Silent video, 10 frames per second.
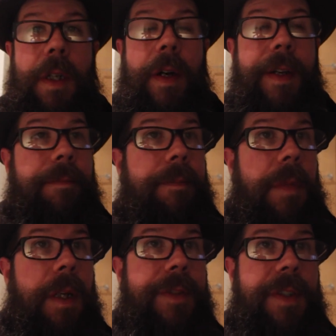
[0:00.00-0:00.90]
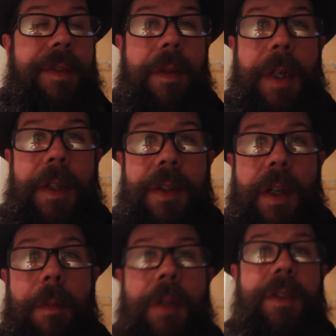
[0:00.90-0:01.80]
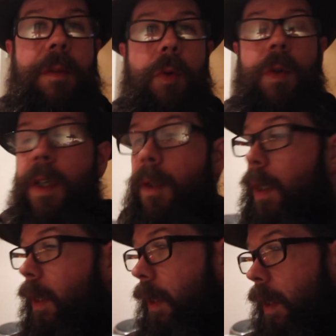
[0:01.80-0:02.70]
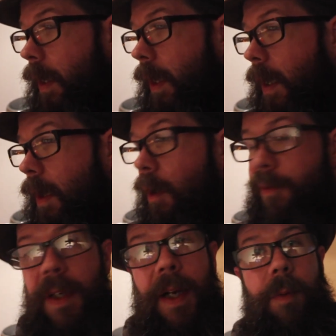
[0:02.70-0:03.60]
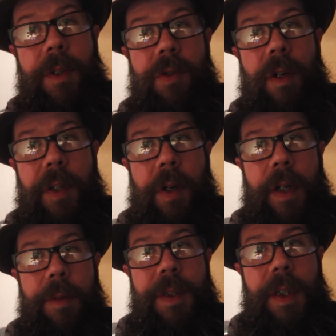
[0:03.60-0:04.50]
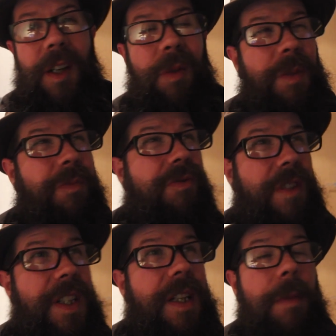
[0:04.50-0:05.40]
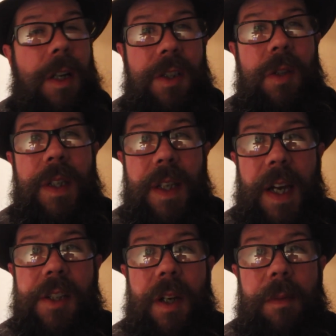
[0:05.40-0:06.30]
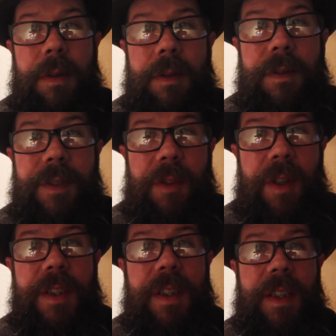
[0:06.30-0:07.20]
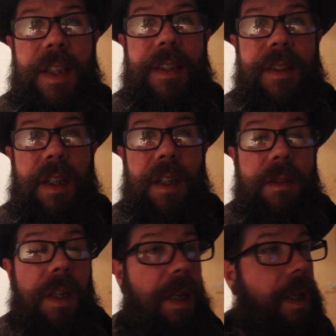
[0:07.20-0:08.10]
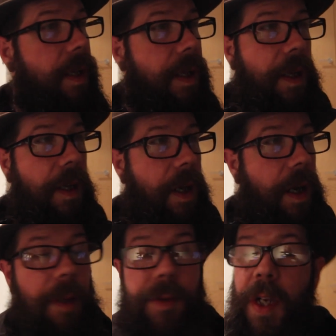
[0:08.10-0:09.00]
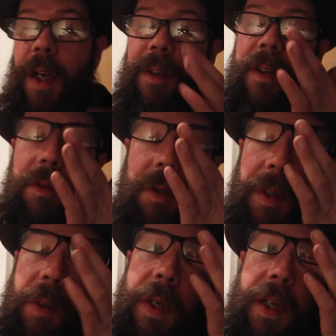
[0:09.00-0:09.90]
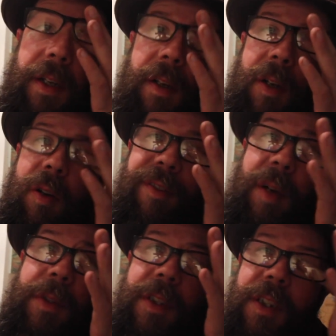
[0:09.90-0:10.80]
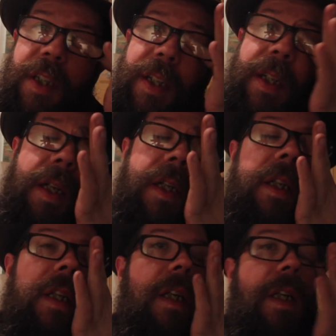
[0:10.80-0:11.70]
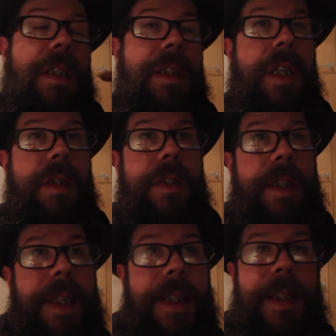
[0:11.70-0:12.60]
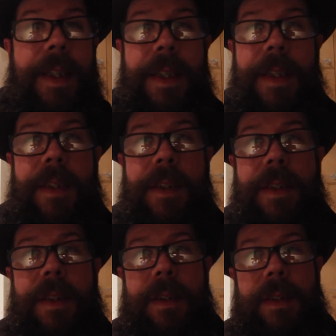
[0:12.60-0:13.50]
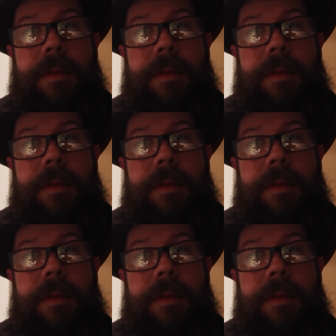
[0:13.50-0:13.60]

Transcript: you know, I had a health and safety meeting, took up most of the morning. After that, with the driver going home sick, I was pretty much doing catch up for the rest of the day. So, and I'm shattered. It was a big weekend, I had a lot of fun with CJ. So today is,